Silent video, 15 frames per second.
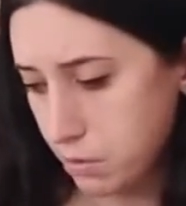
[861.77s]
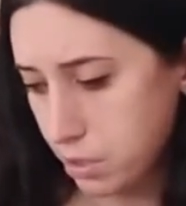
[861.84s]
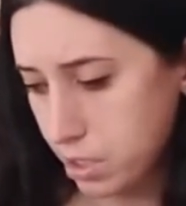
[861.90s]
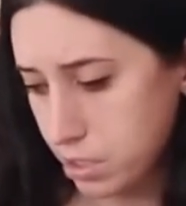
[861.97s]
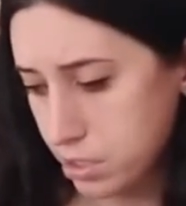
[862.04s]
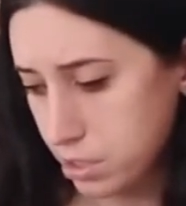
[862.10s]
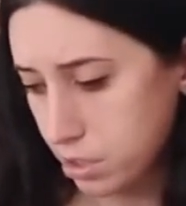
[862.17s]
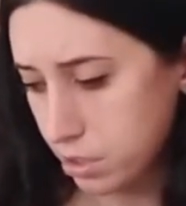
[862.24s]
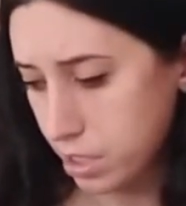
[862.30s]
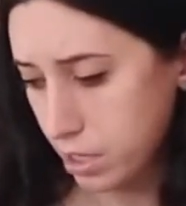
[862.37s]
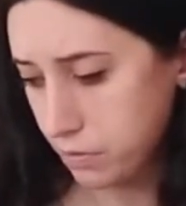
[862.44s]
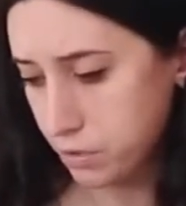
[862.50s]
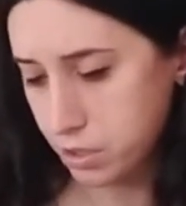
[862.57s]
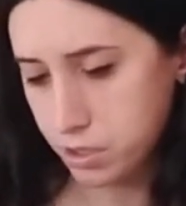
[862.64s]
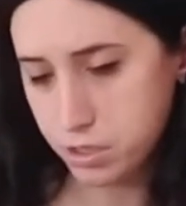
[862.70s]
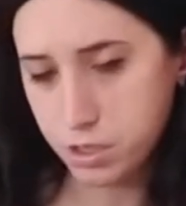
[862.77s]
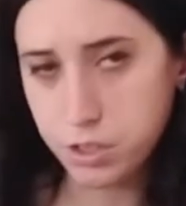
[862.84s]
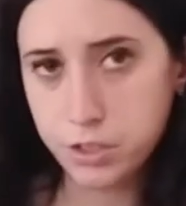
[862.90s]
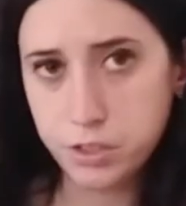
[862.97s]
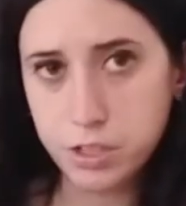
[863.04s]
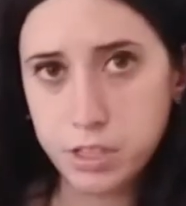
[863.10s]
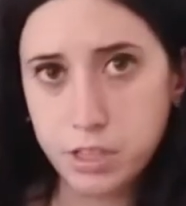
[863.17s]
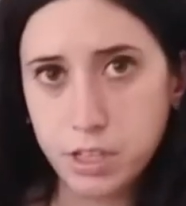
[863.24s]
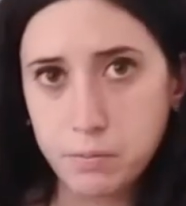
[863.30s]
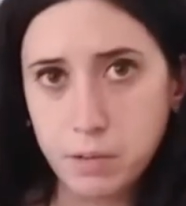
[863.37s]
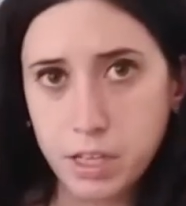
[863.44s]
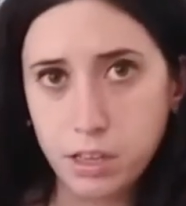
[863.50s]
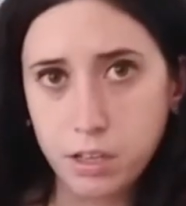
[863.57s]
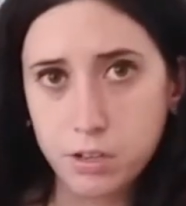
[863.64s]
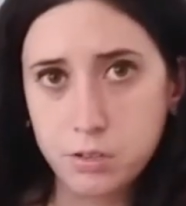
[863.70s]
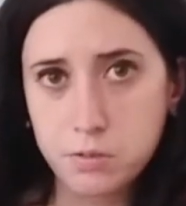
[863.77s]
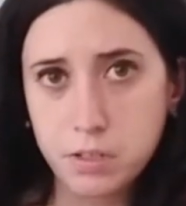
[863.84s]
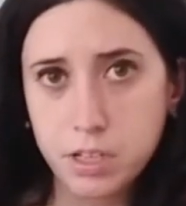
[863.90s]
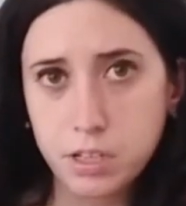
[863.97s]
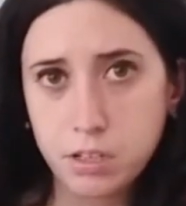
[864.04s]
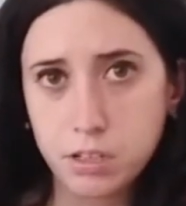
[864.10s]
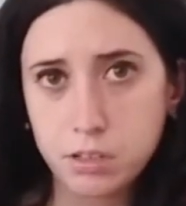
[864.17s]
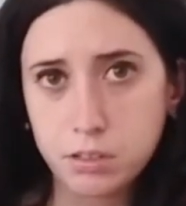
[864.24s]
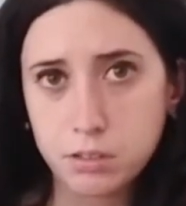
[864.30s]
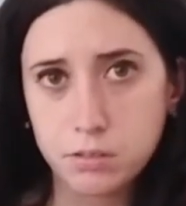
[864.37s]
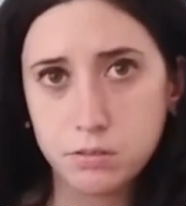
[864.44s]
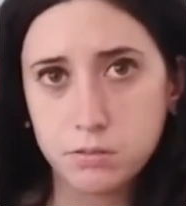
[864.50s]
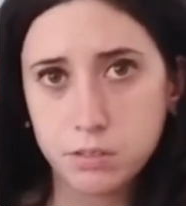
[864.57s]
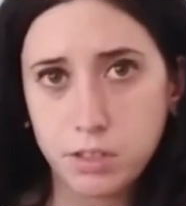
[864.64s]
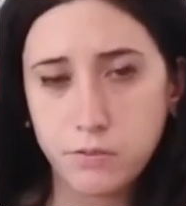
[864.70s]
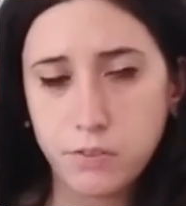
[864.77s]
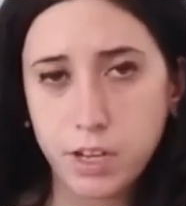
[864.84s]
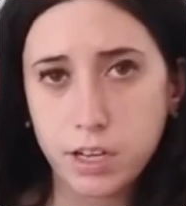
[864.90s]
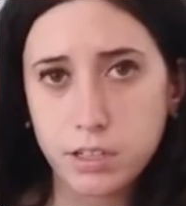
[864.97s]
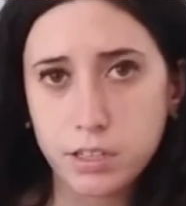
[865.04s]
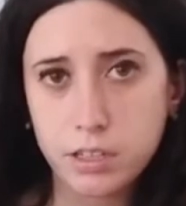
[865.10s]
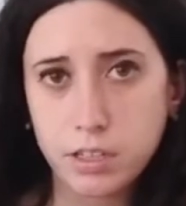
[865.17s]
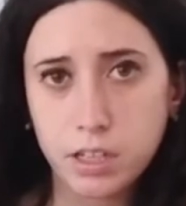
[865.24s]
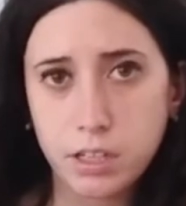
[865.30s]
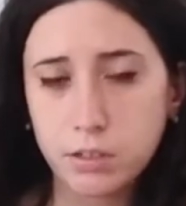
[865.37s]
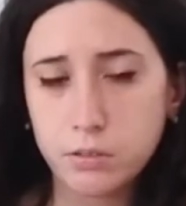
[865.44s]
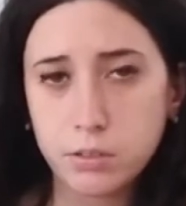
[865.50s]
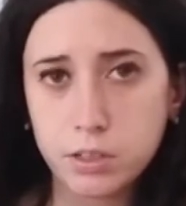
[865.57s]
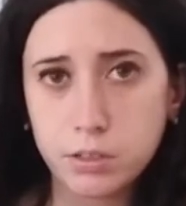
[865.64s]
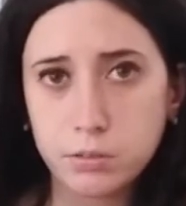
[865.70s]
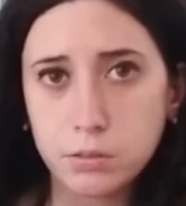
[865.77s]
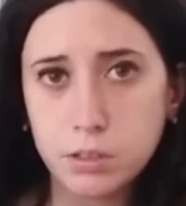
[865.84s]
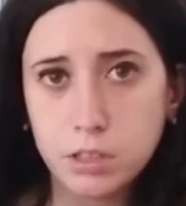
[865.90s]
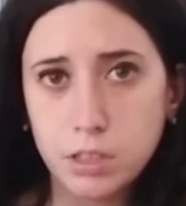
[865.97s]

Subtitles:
concerned after the surgery that my lungs would get all infected. I don't know.